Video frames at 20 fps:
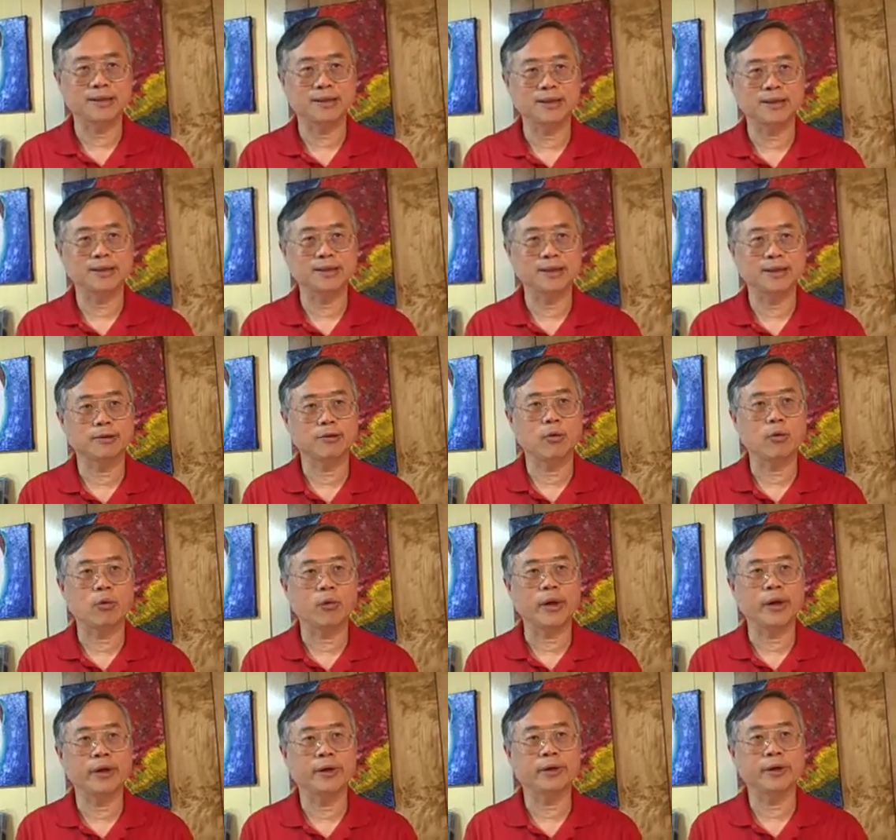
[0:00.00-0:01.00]
system
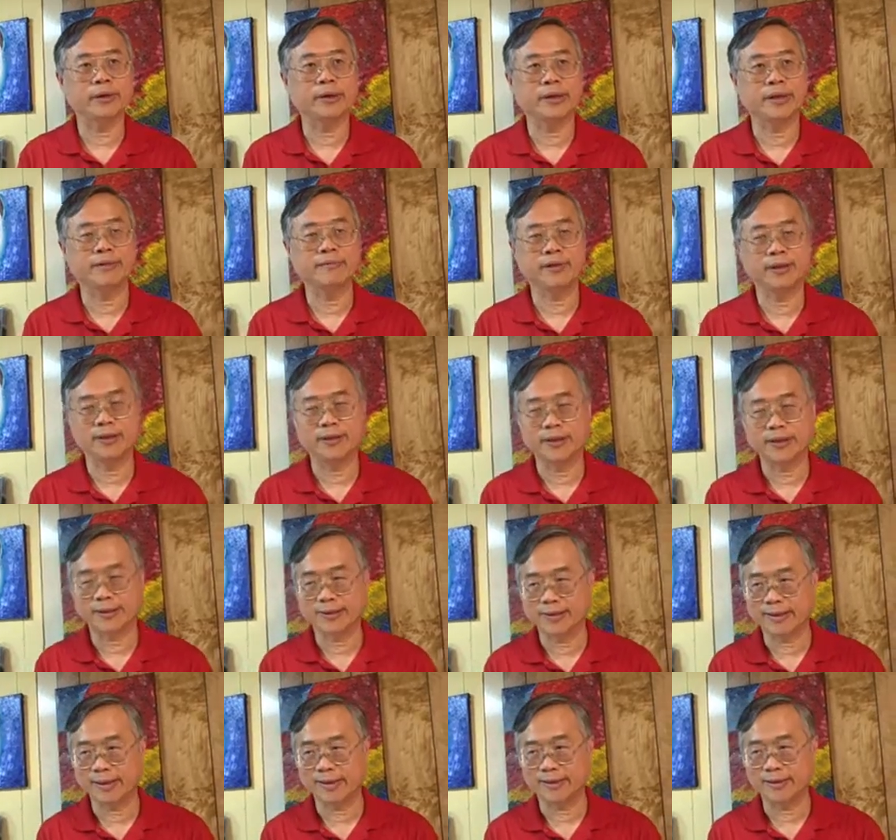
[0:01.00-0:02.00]
where different
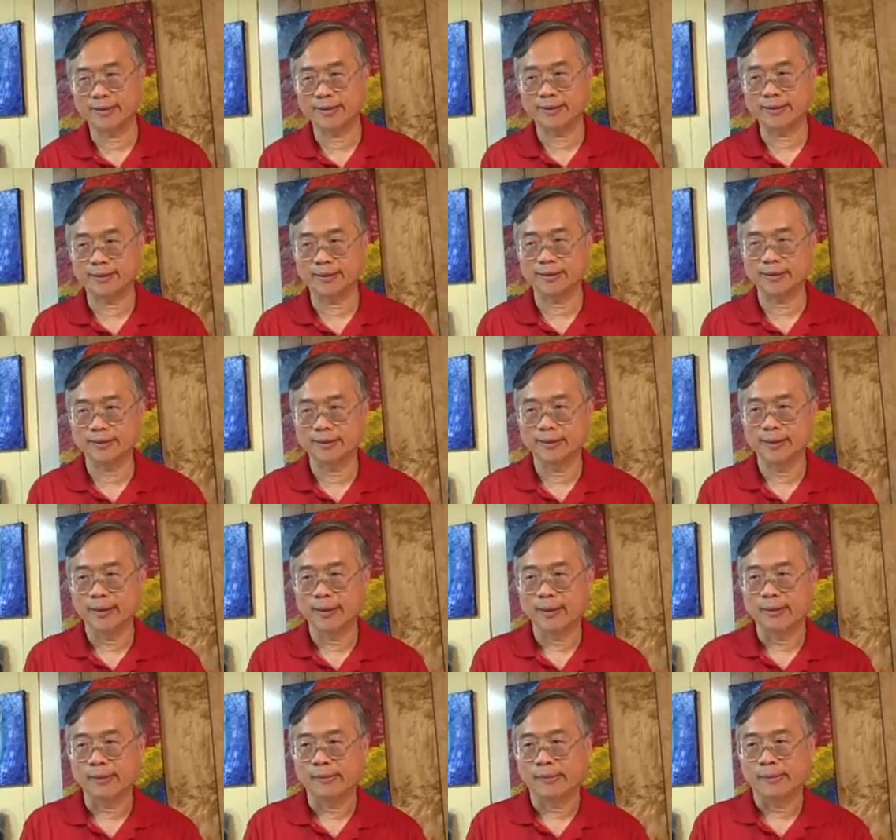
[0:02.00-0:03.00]
sectors
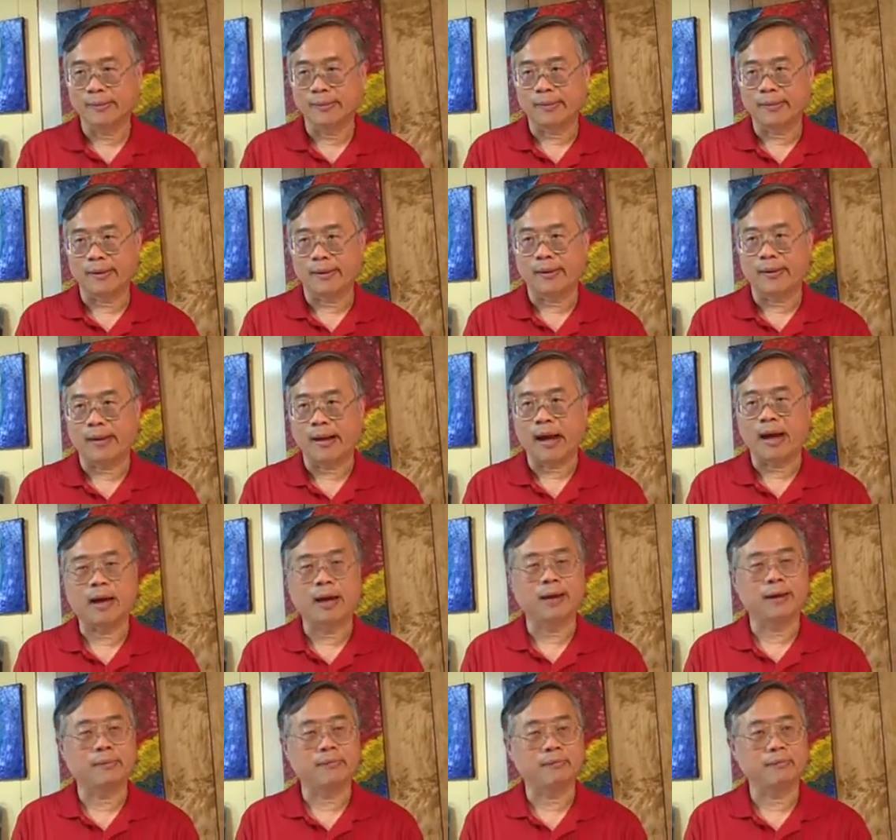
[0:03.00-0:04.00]
uh,
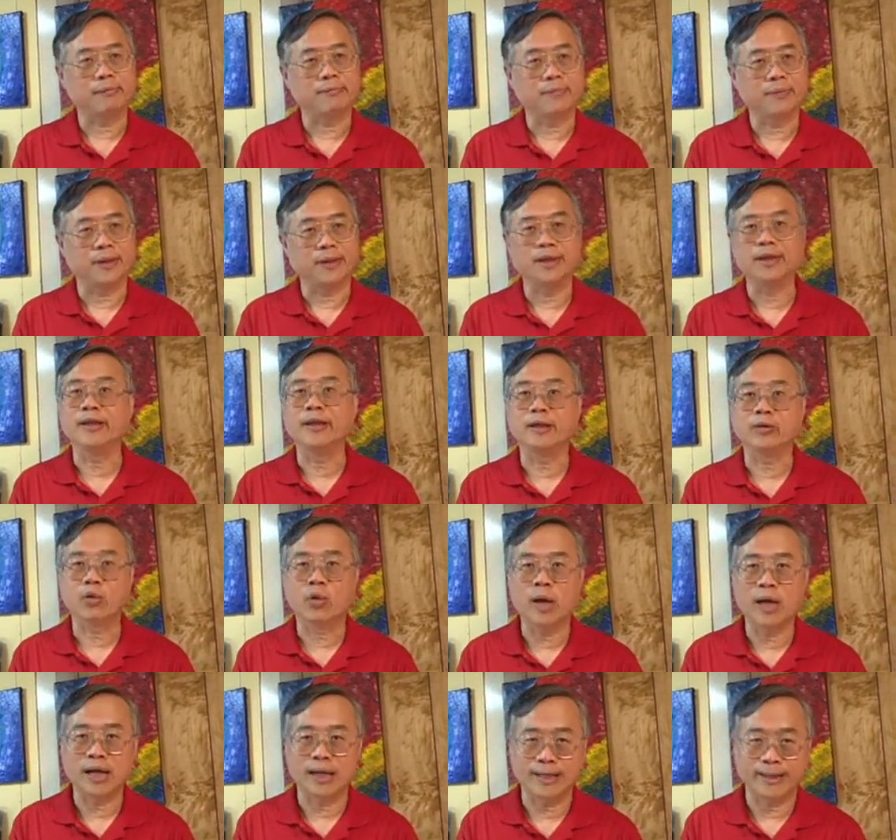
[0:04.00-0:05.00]
are
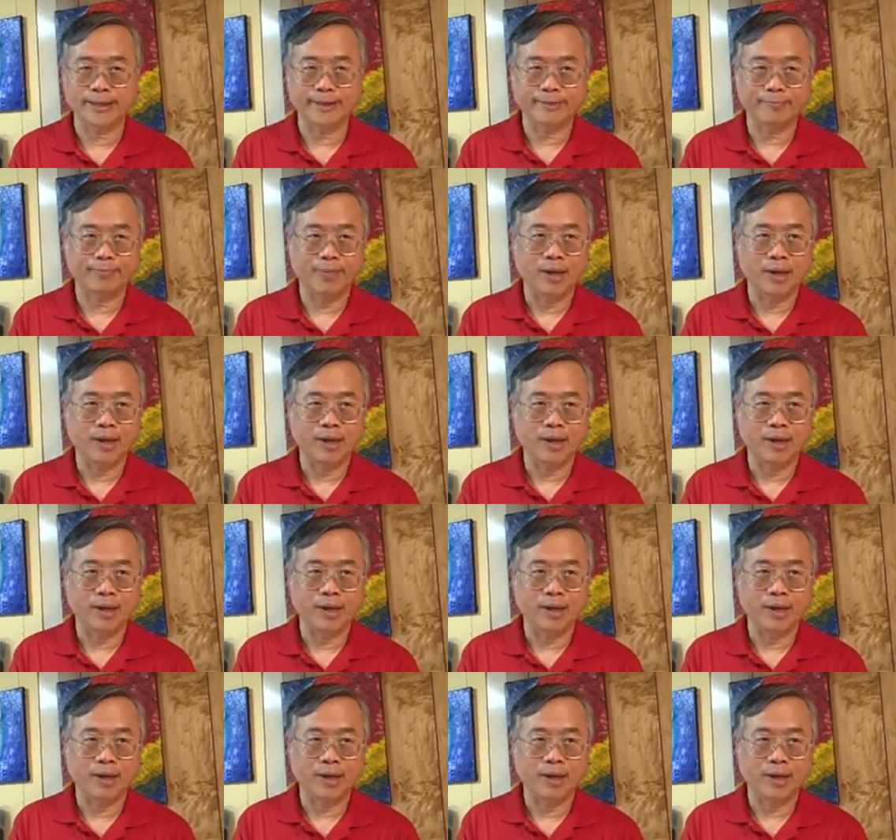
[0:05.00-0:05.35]
intertwined.